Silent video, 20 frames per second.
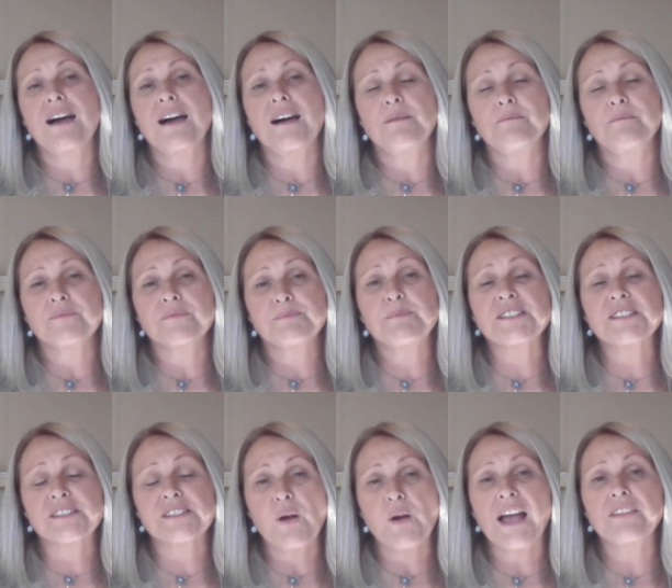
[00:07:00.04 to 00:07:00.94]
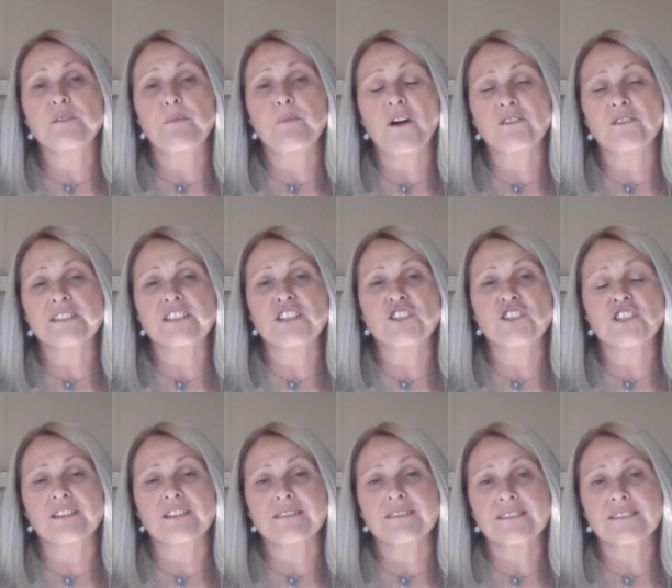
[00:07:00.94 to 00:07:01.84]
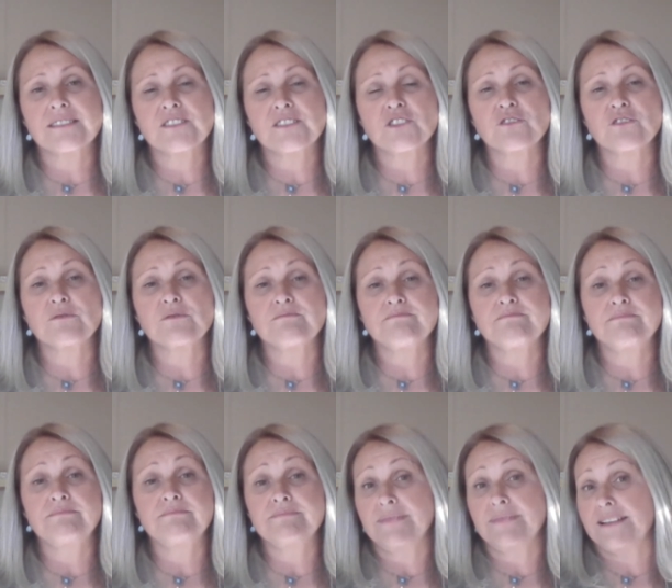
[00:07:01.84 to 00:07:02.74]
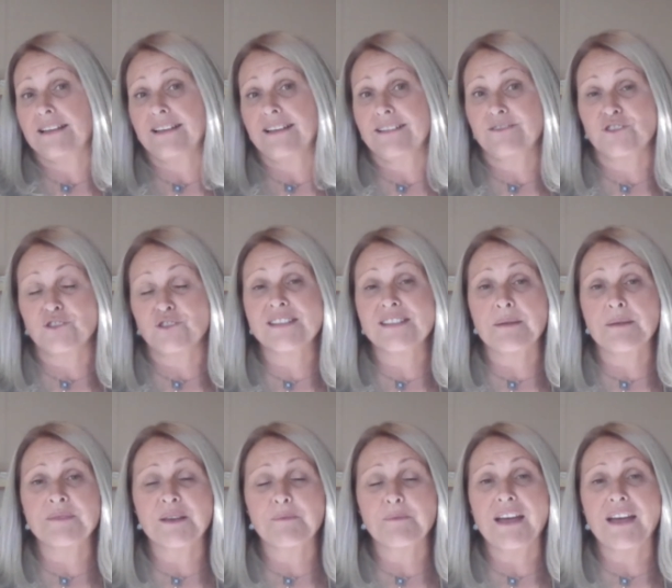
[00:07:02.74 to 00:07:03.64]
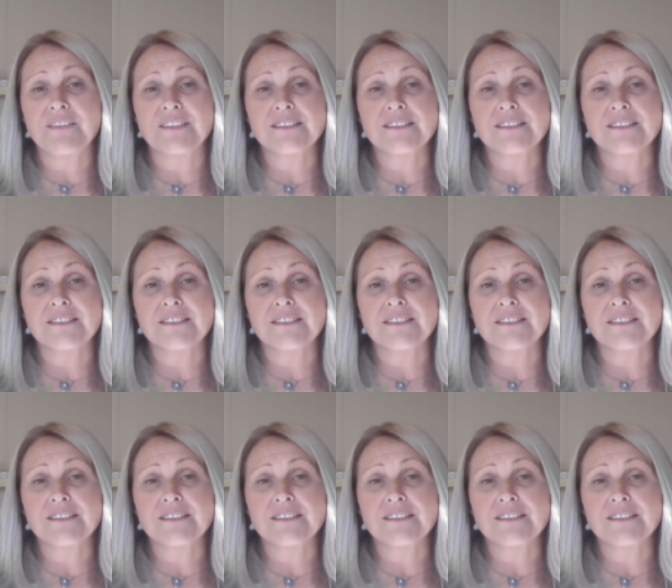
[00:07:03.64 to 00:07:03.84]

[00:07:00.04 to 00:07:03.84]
um, persuade the politicians to do something about